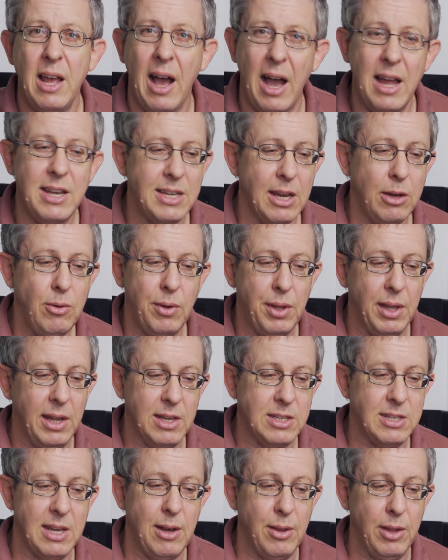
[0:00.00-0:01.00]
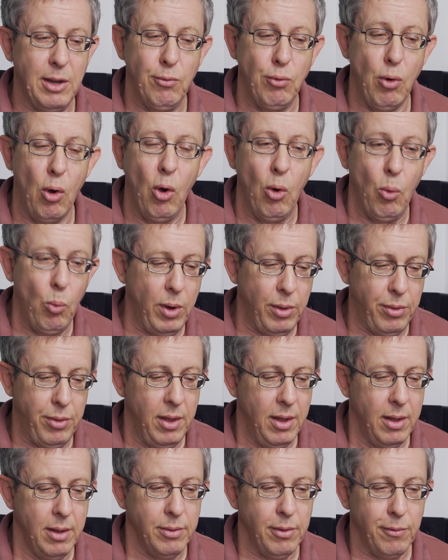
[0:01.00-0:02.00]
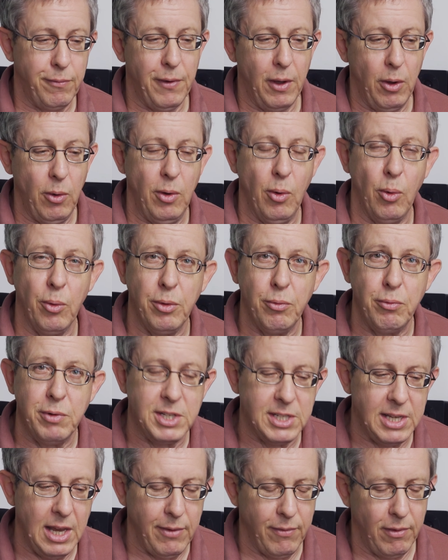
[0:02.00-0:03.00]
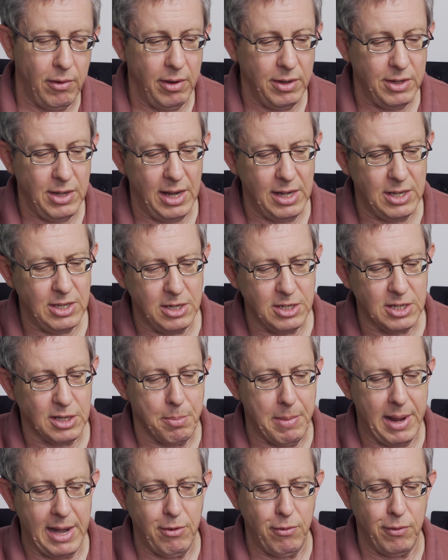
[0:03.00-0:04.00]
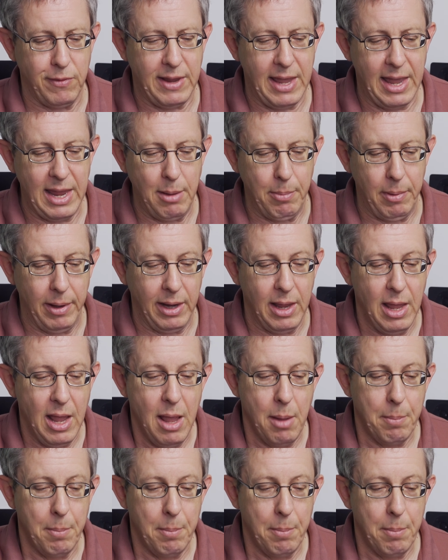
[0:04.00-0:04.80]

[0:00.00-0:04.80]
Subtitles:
I don't think there's anything wrong with the phone or the receiver. It's just a matter of cabling.